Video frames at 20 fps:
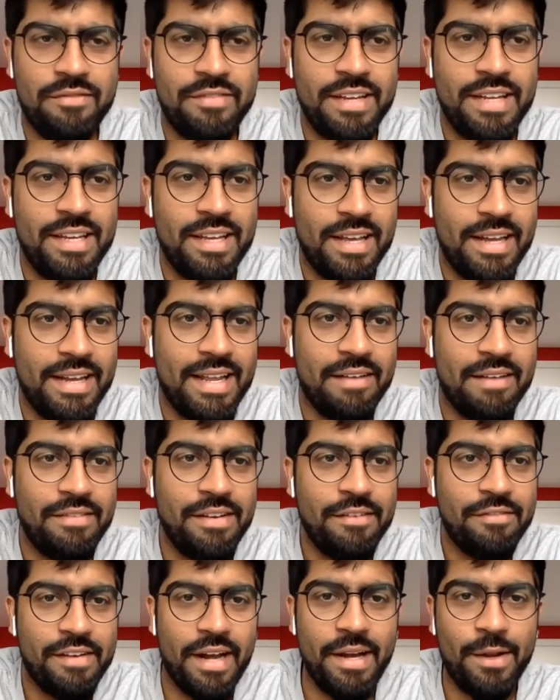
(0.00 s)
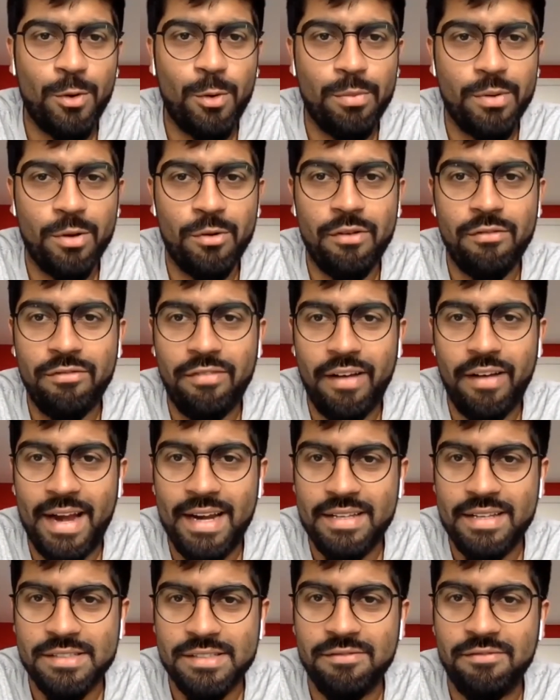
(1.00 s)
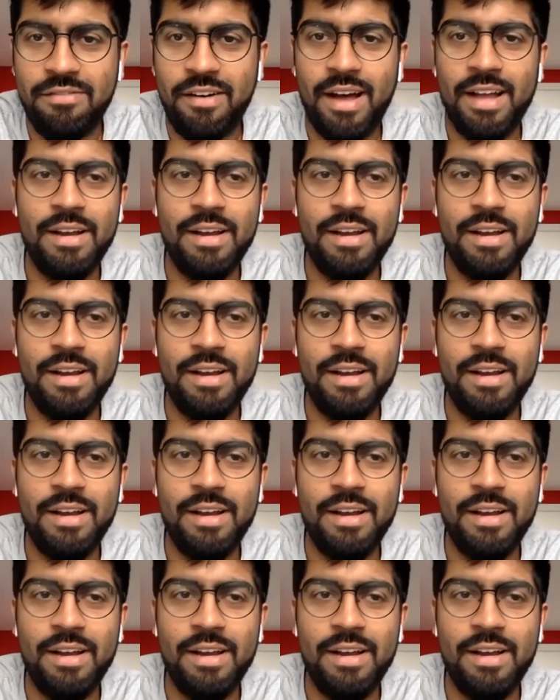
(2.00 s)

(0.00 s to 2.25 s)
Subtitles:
So in every friend group, you will find this